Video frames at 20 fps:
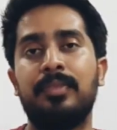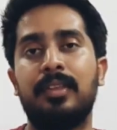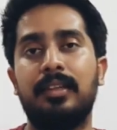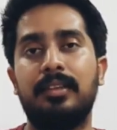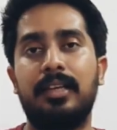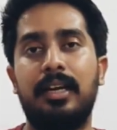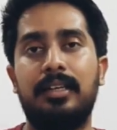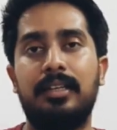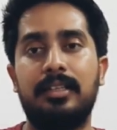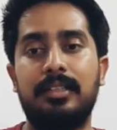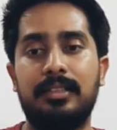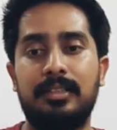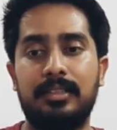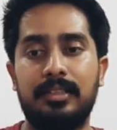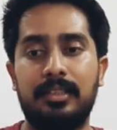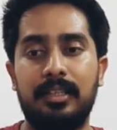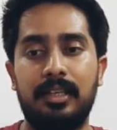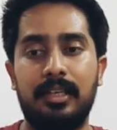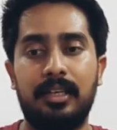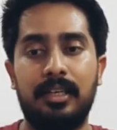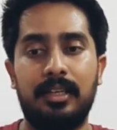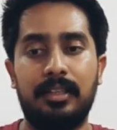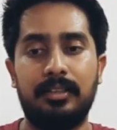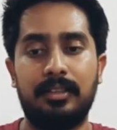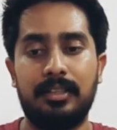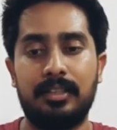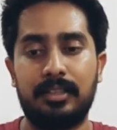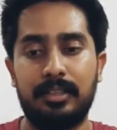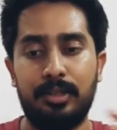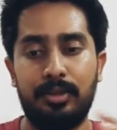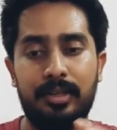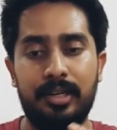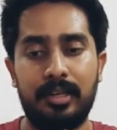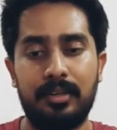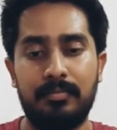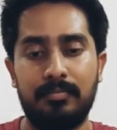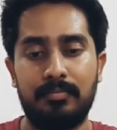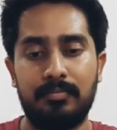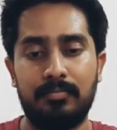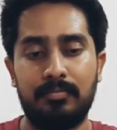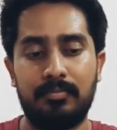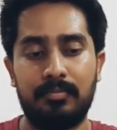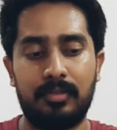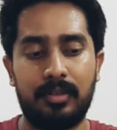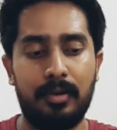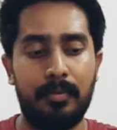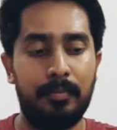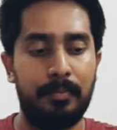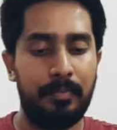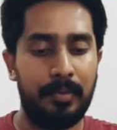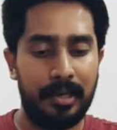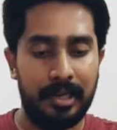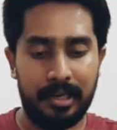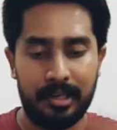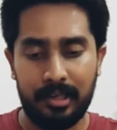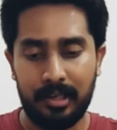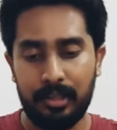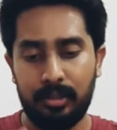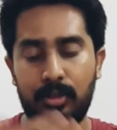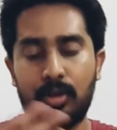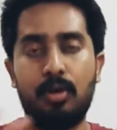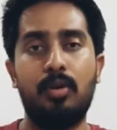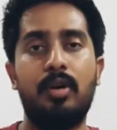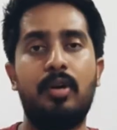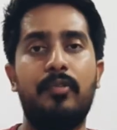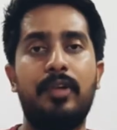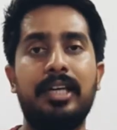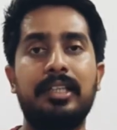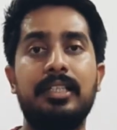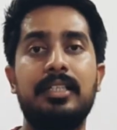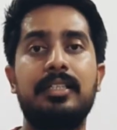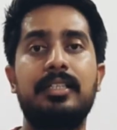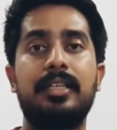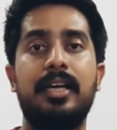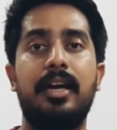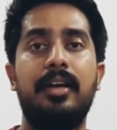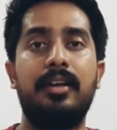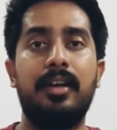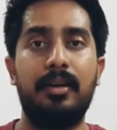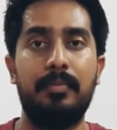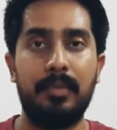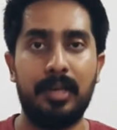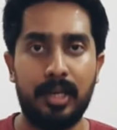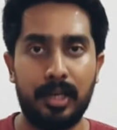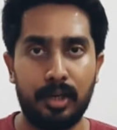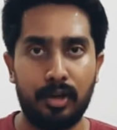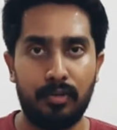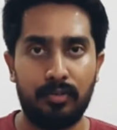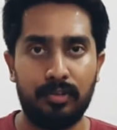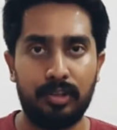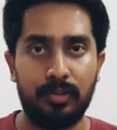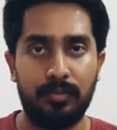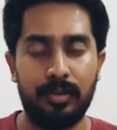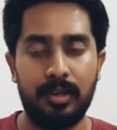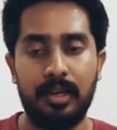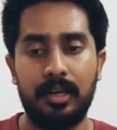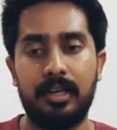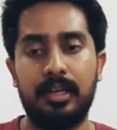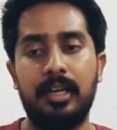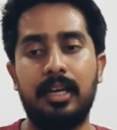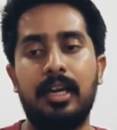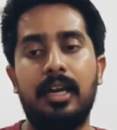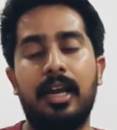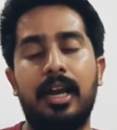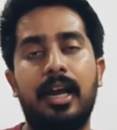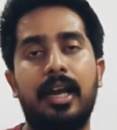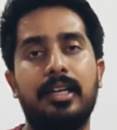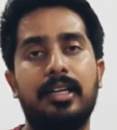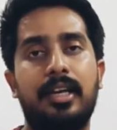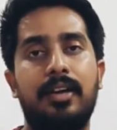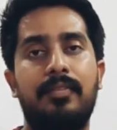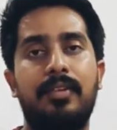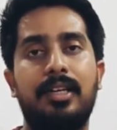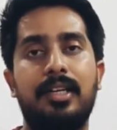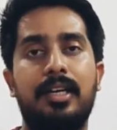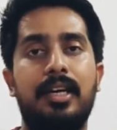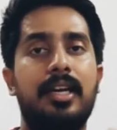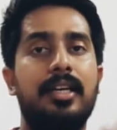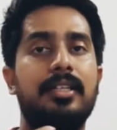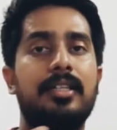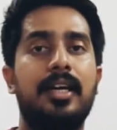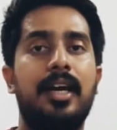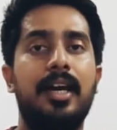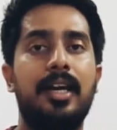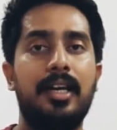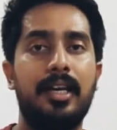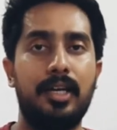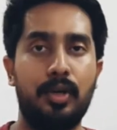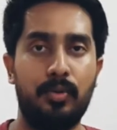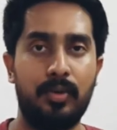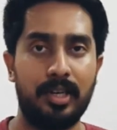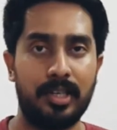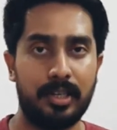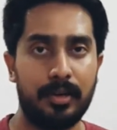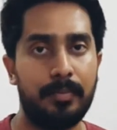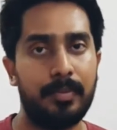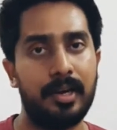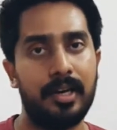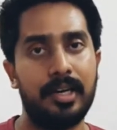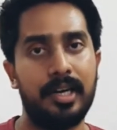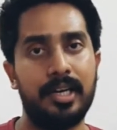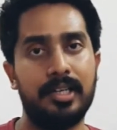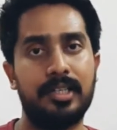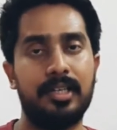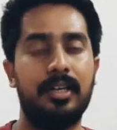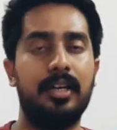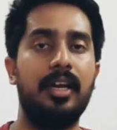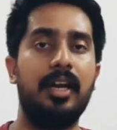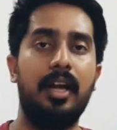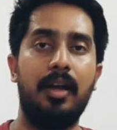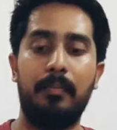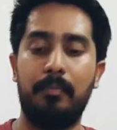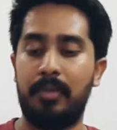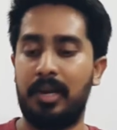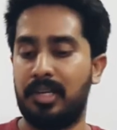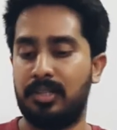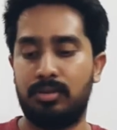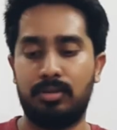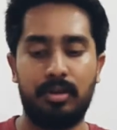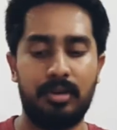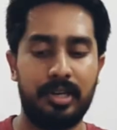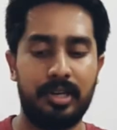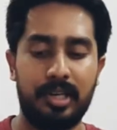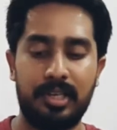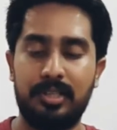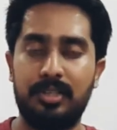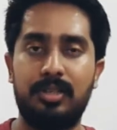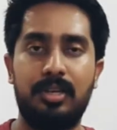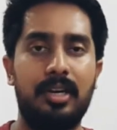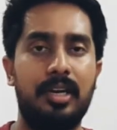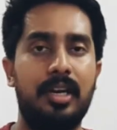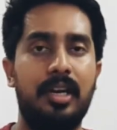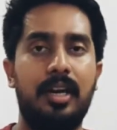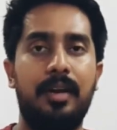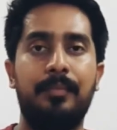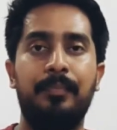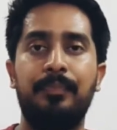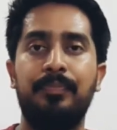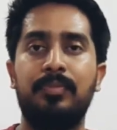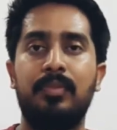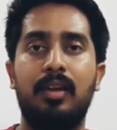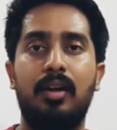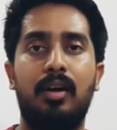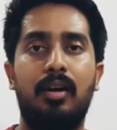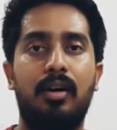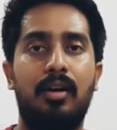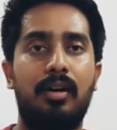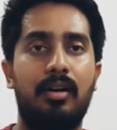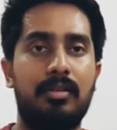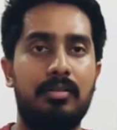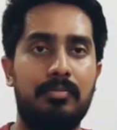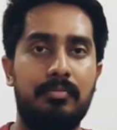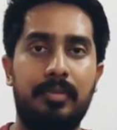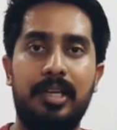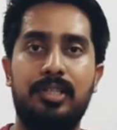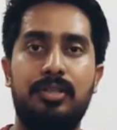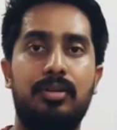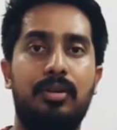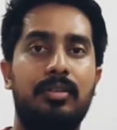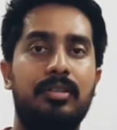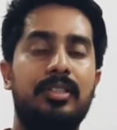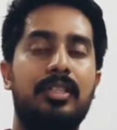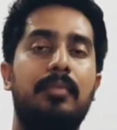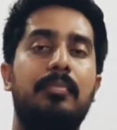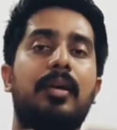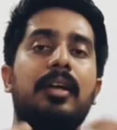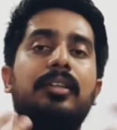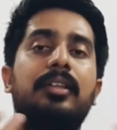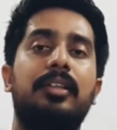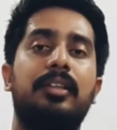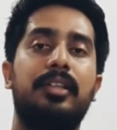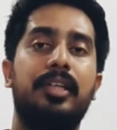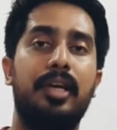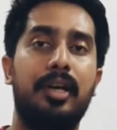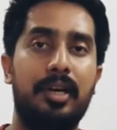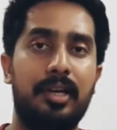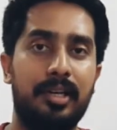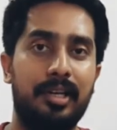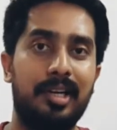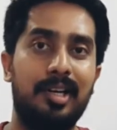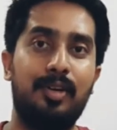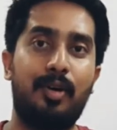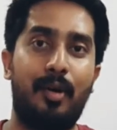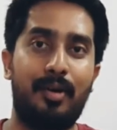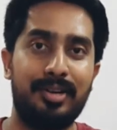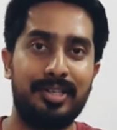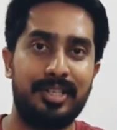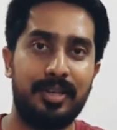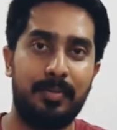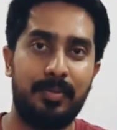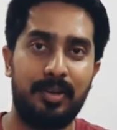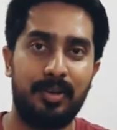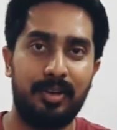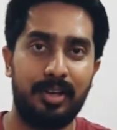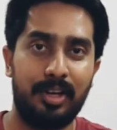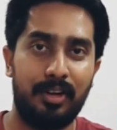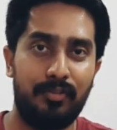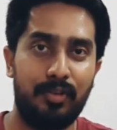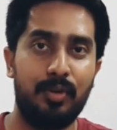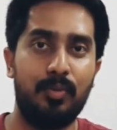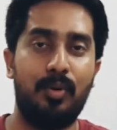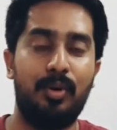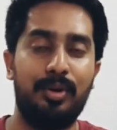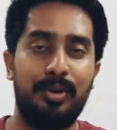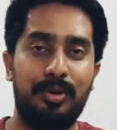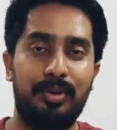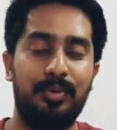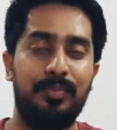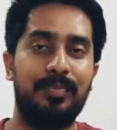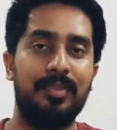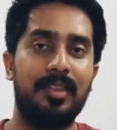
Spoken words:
That is, you can completely throw away the standard meaning of the work and give it an entirely new interpretation based on history or based on some other theoretical concept if you want to.